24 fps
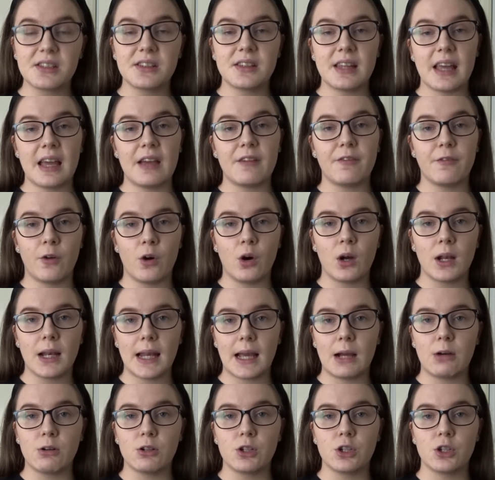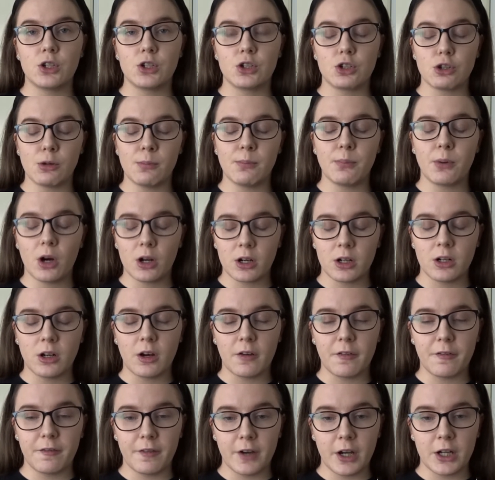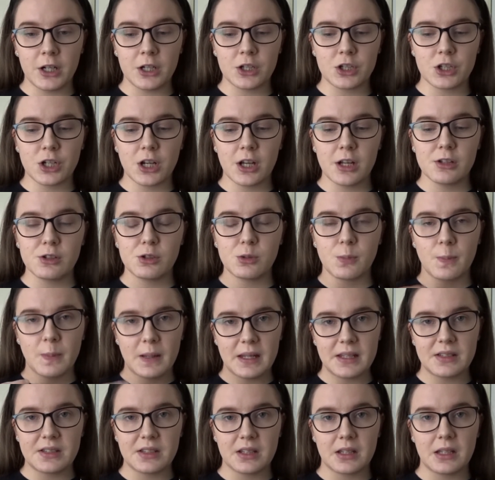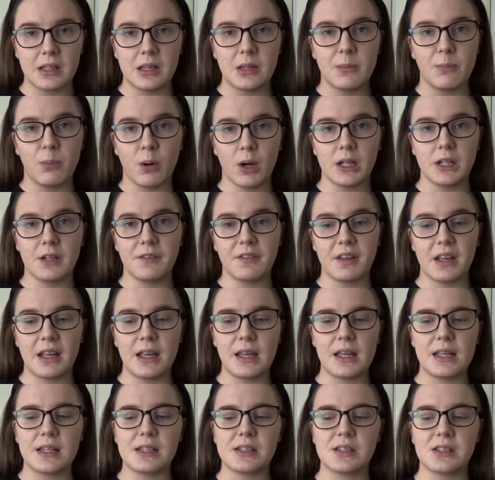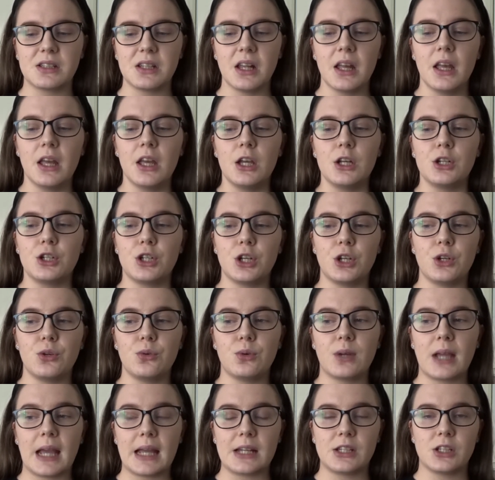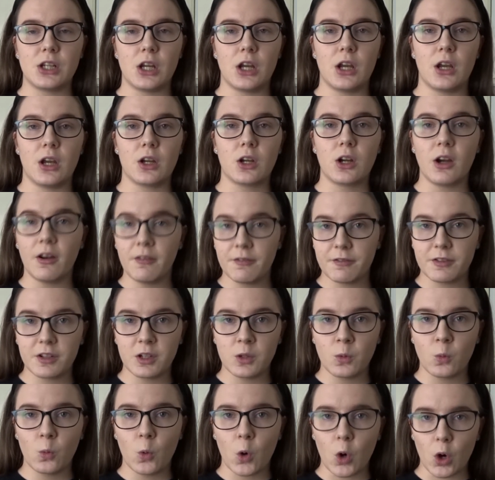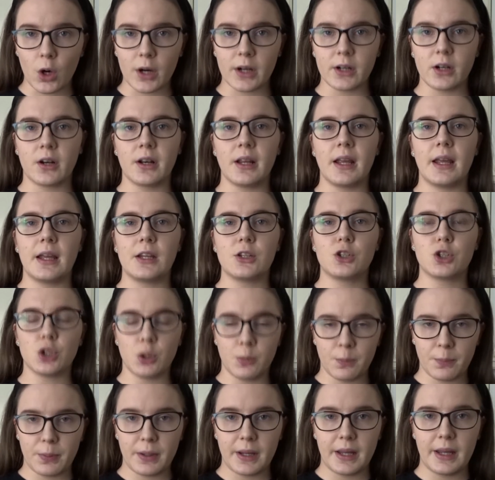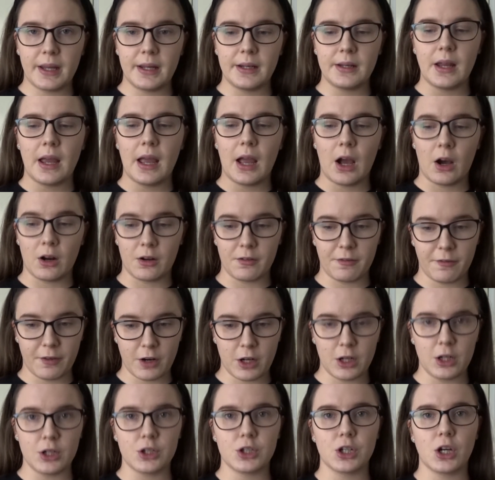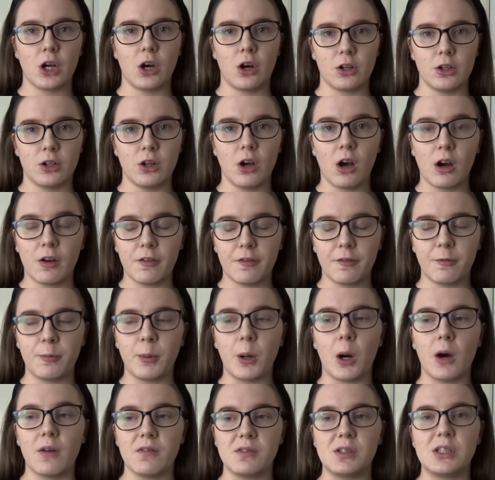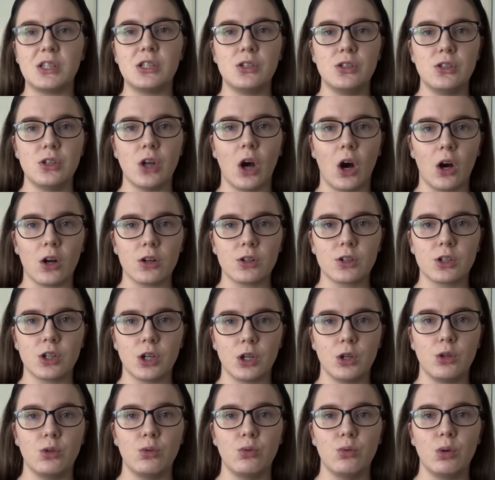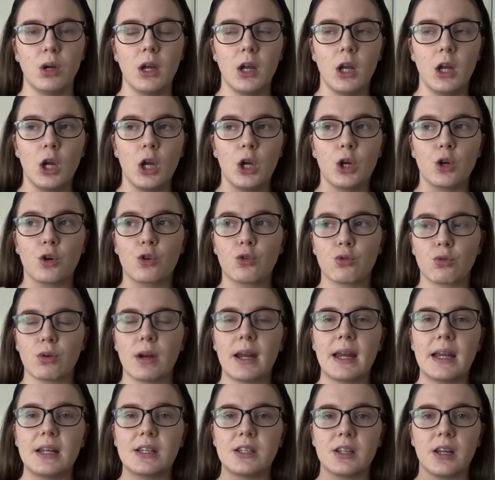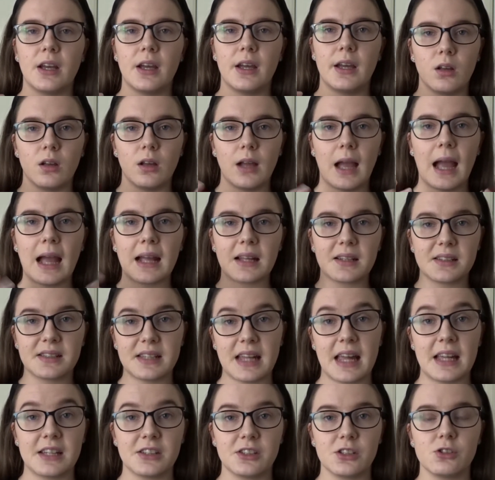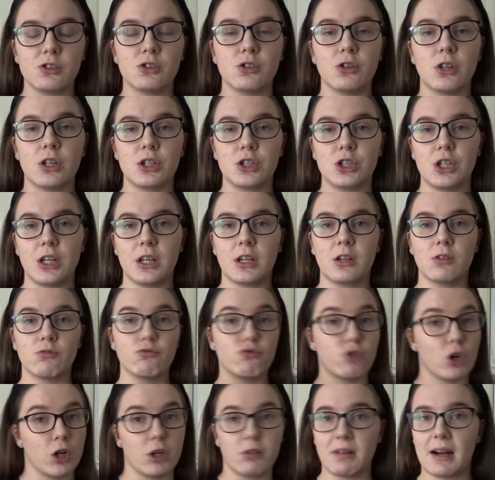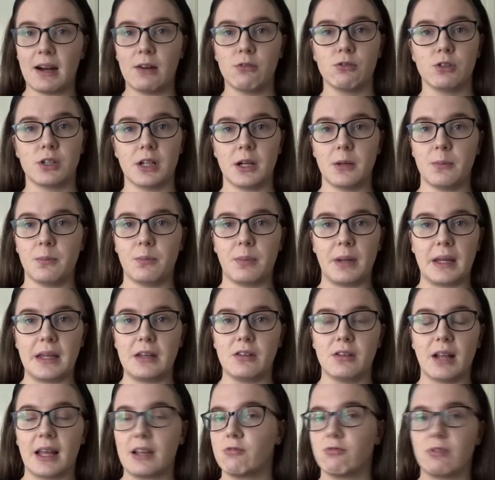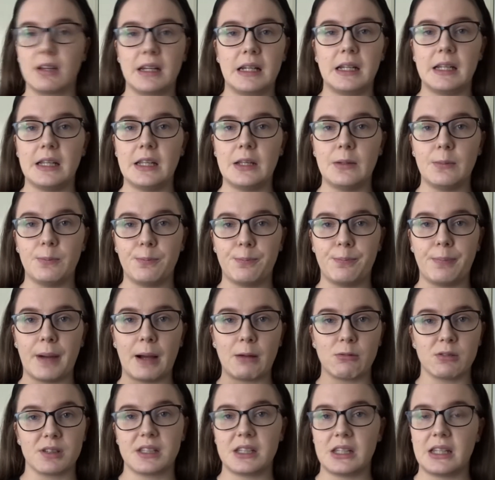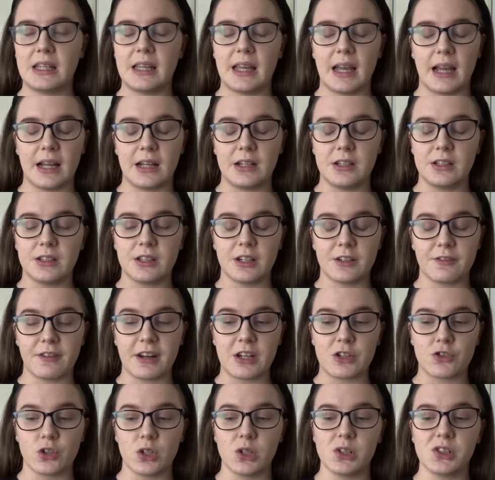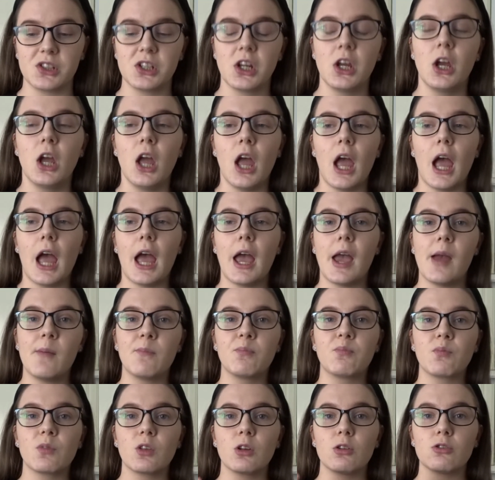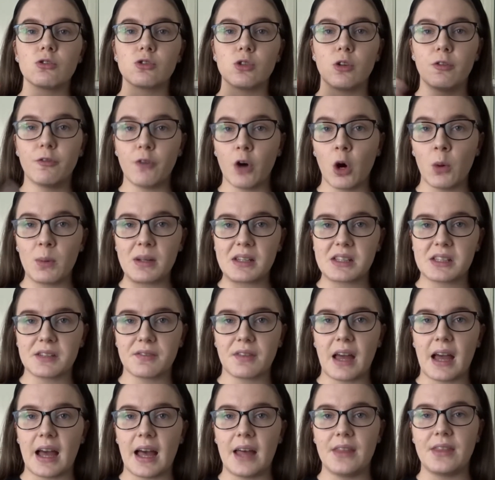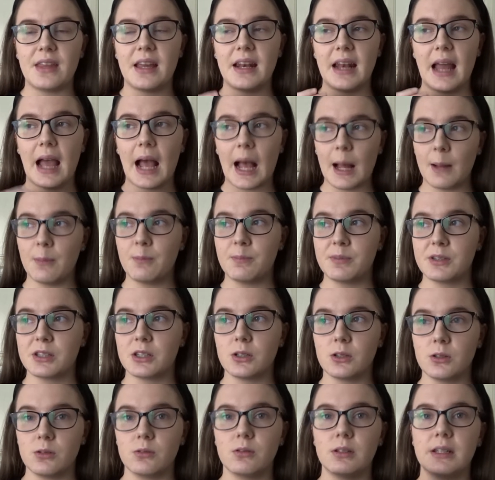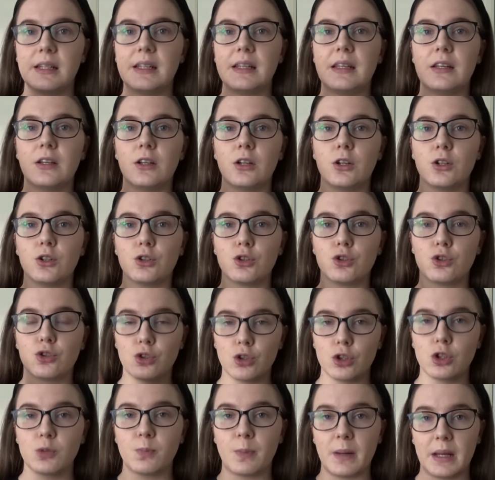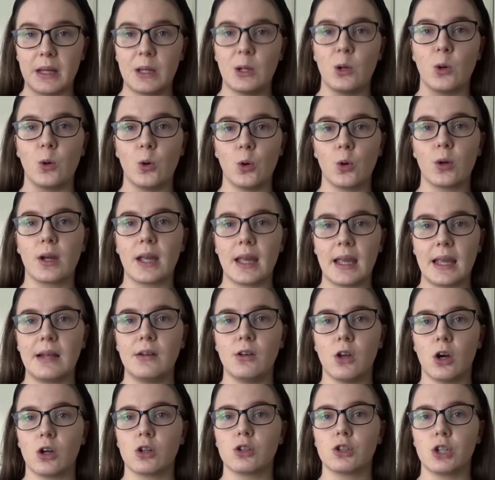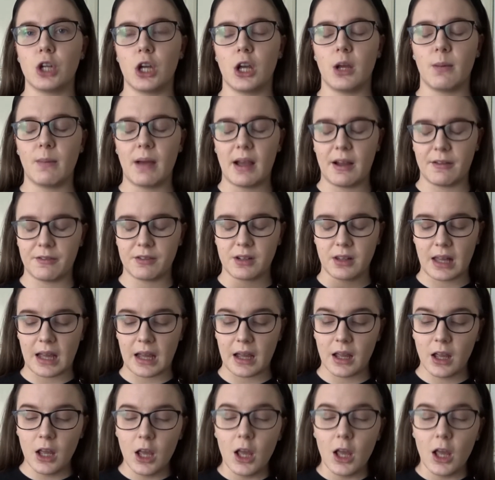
therefore allowed to jump on and off furniture, so basically the point of it is to get her confident walking on it, jumping on furniture on and off, but obviously not too great access so that she can run around and be like really bouncy and adventurous. So 4 weeks of that, and then absolutely should be okay long term after that.